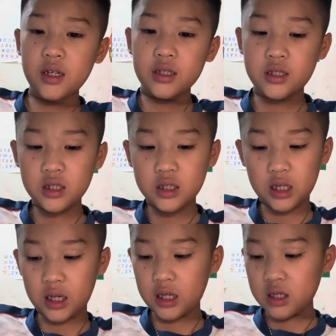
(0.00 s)
Just
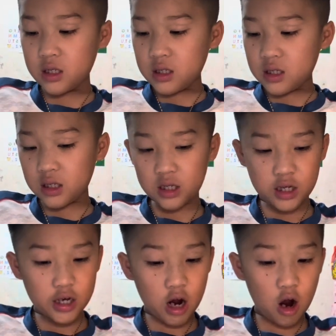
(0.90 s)
like
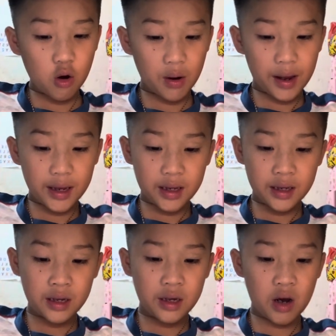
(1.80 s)
go
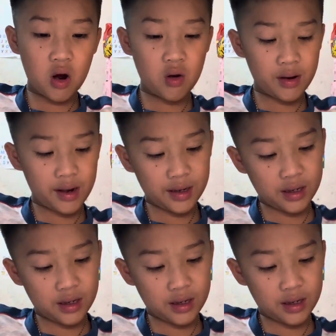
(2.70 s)
and